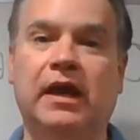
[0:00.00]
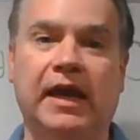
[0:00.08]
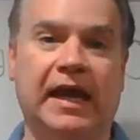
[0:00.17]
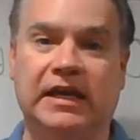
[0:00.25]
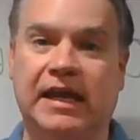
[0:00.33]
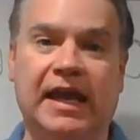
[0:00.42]

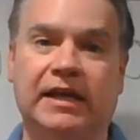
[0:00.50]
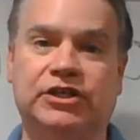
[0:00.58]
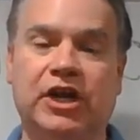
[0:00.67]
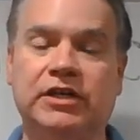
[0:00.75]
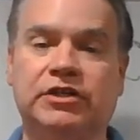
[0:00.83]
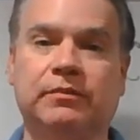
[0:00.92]
and you can't
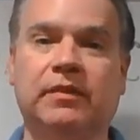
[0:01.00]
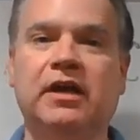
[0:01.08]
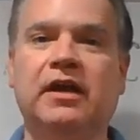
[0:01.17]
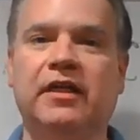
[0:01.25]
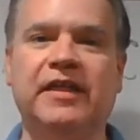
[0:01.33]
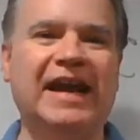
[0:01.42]
change them,
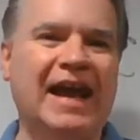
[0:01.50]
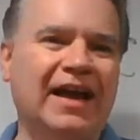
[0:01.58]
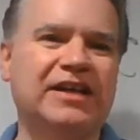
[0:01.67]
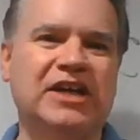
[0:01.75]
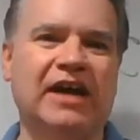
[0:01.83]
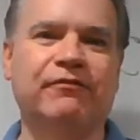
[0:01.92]
then how
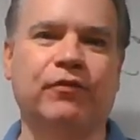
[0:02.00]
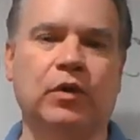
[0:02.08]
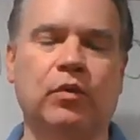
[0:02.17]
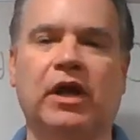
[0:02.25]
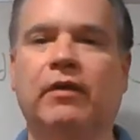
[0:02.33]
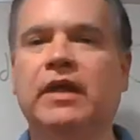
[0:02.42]
could you have free
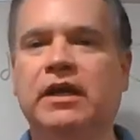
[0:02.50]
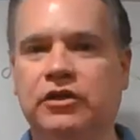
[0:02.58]
will?